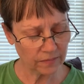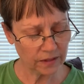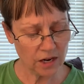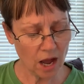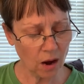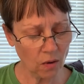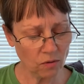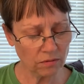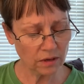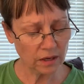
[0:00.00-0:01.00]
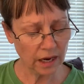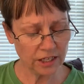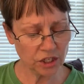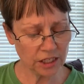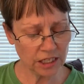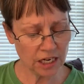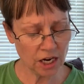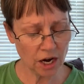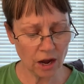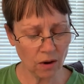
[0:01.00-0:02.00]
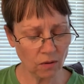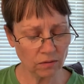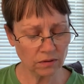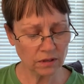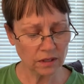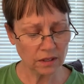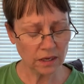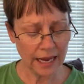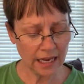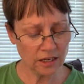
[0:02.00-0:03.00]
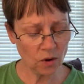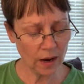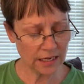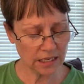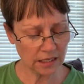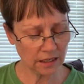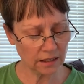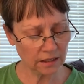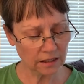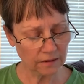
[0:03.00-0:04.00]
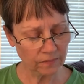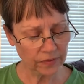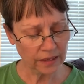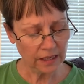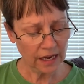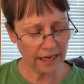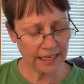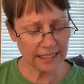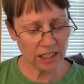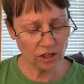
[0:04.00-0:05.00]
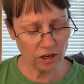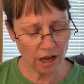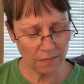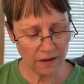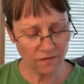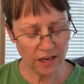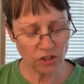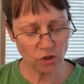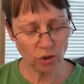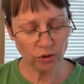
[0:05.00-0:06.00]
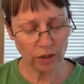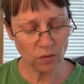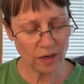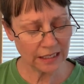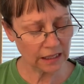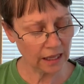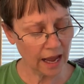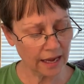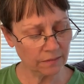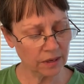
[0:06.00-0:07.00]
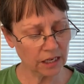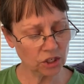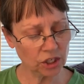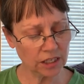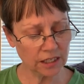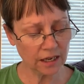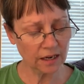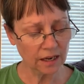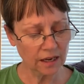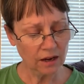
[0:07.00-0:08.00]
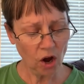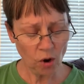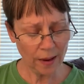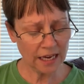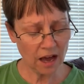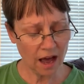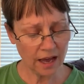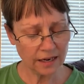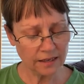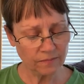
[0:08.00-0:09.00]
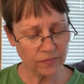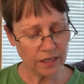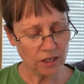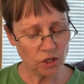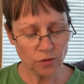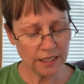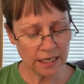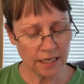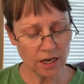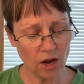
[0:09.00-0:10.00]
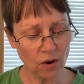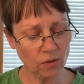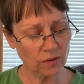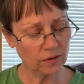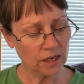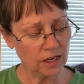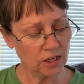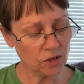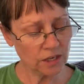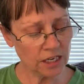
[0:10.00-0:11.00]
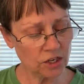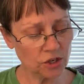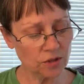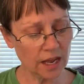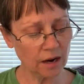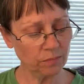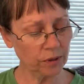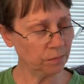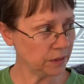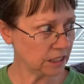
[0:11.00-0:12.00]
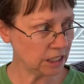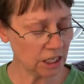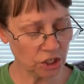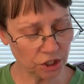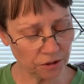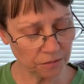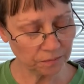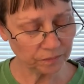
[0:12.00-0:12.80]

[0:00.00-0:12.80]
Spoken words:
No, I just didn't know. I had no idea. I guess the look on my face told her I wasn't lying because she said, oh my God, you didn't know. You didn't do that on purpose, did you?